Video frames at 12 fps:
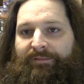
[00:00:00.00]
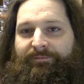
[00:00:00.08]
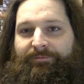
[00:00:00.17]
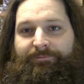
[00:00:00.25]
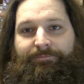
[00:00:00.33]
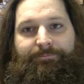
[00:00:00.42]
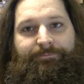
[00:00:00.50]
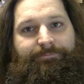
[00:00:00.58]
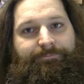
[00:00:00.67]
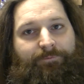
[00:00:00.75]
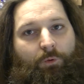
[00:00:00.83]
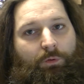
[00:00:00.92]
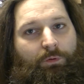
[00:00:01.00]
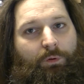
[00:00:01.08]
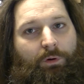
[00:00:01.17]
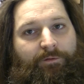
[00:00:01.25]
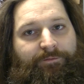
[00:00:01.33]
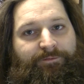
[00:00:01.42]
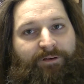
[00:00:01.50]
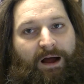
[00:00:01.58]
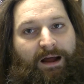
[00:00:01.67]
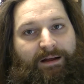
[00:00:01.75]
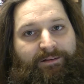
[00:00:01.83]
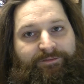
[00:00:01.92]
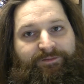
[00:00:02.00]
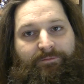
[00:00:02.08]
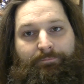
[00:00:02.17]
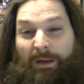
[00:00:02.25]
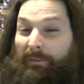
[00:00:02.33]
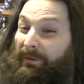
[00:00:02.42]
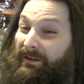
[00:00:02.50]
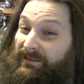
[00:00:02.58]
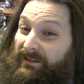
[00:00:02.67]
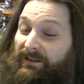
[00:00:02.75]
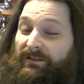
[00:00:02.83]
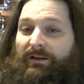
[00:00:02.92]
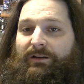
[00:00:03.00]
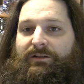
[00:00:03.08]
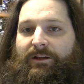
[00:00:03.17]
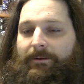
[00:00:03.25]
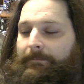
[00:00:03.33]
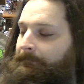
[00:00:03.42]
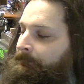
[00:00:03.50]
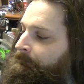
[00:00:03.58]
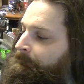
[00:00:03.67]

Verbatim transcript: 4 or 5, maybe a 6 out of 10.